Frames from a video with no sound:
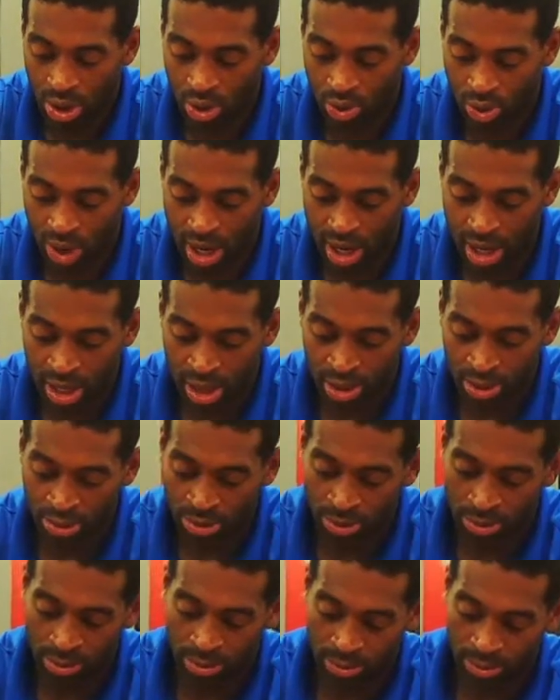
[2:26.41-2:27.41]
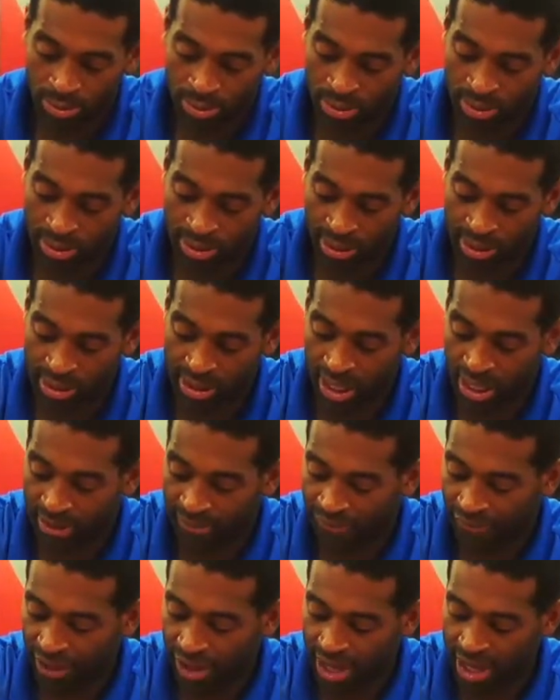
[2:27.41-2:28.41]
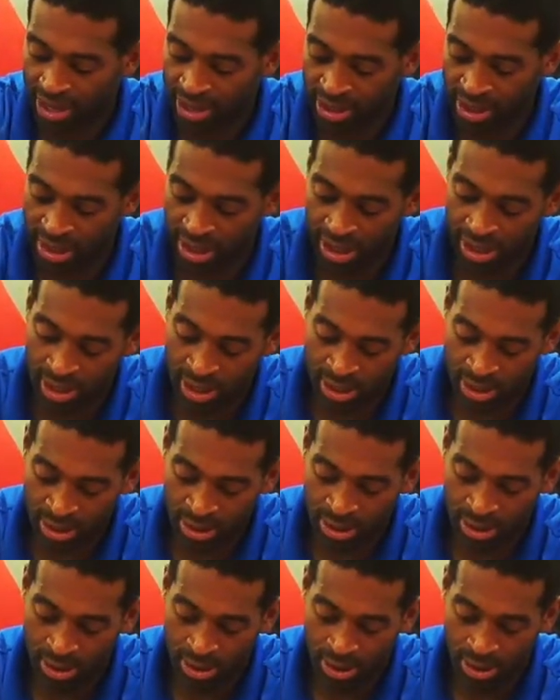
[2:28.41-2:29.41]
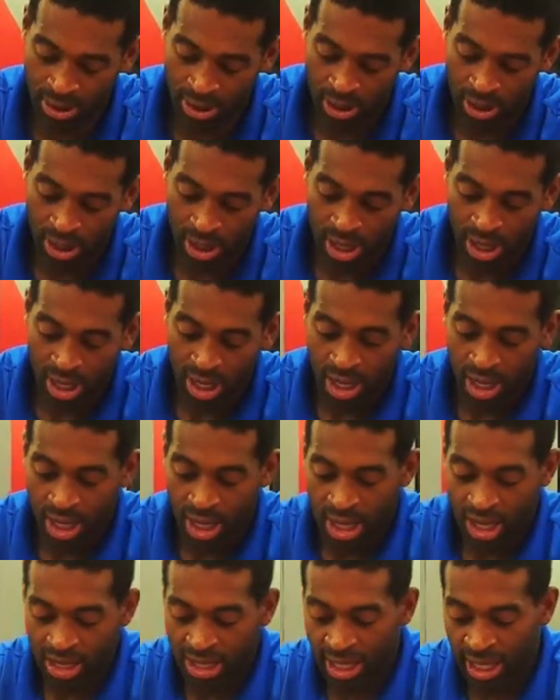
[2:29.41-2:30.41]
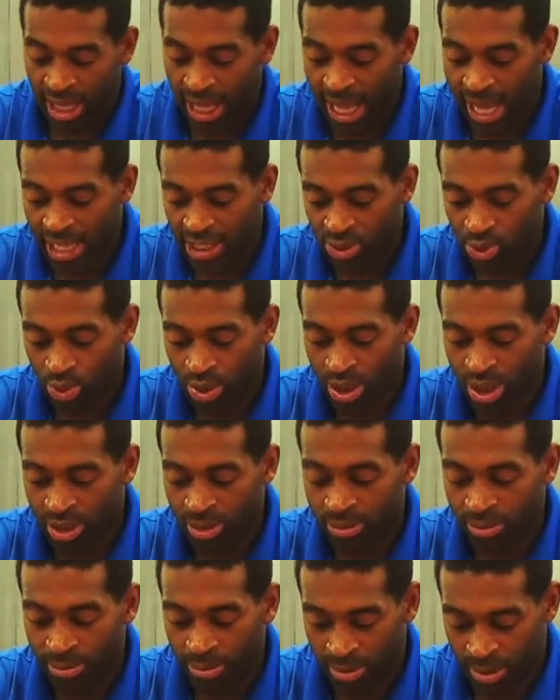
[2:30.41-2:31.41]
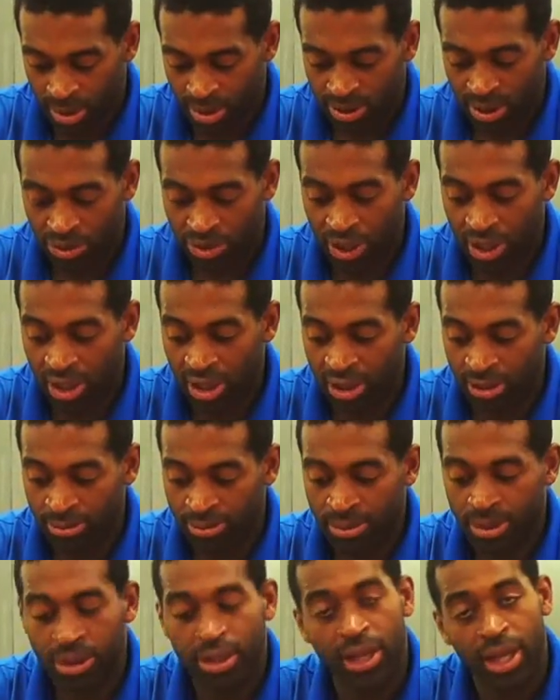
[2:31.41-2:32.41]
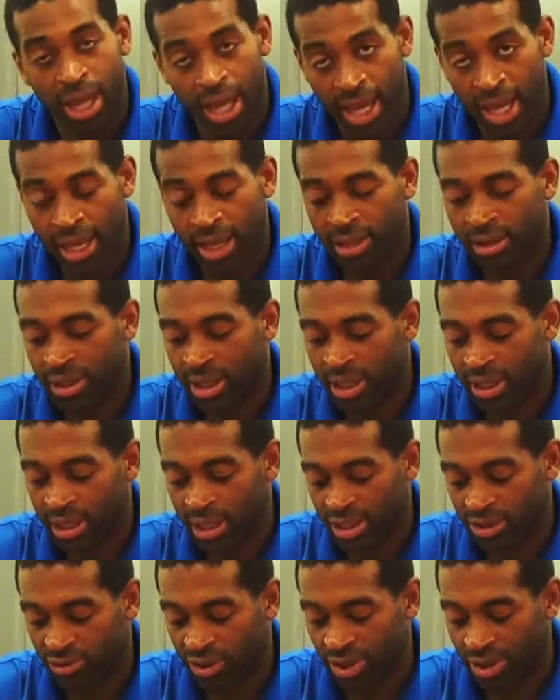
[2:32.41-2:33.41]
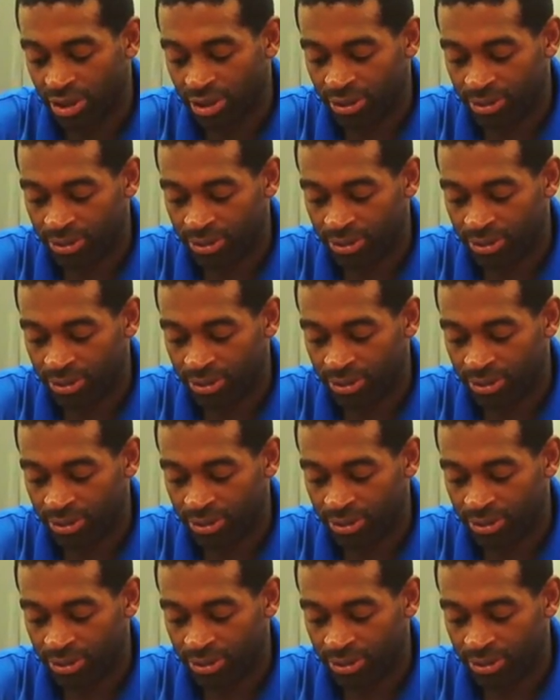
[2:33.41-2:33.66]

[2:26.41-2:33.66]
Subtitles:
Around, staying flat again. Then last one, the thumb and the index finger.